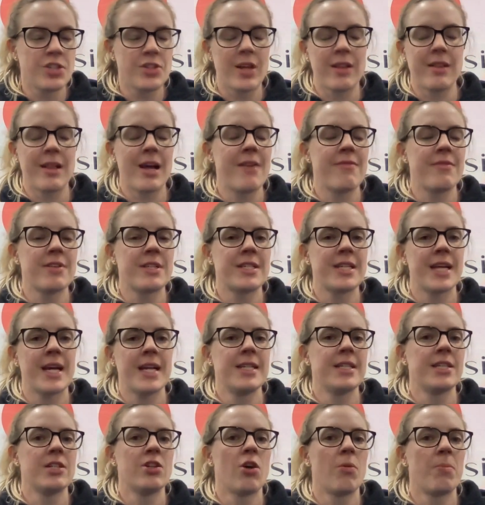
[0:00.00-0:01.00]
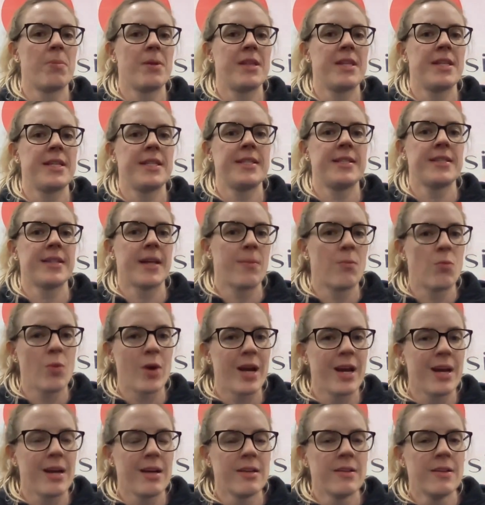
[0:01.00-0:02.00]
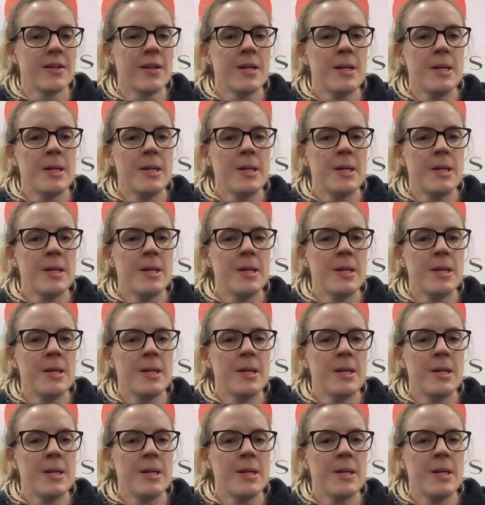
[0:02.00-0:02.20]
they'll have a tendinopathy somewhere,